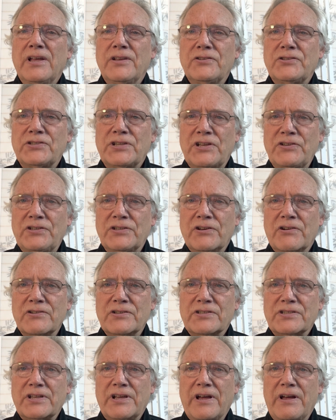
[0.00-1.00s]
changing
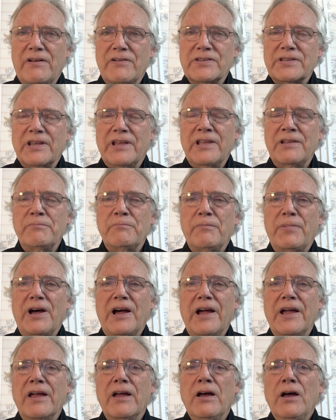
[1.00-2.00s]
ourselves and
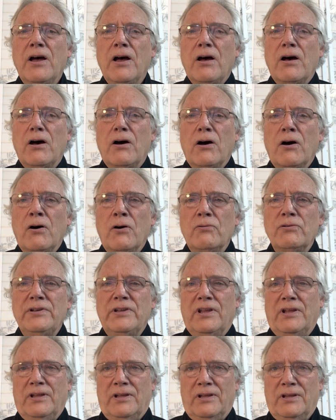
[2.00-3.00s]
by
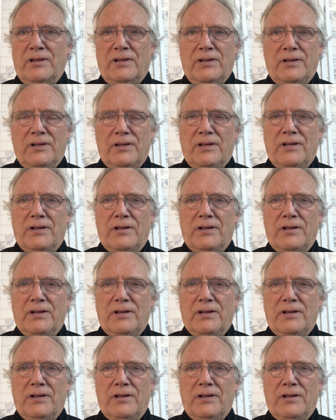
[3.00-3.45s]
owning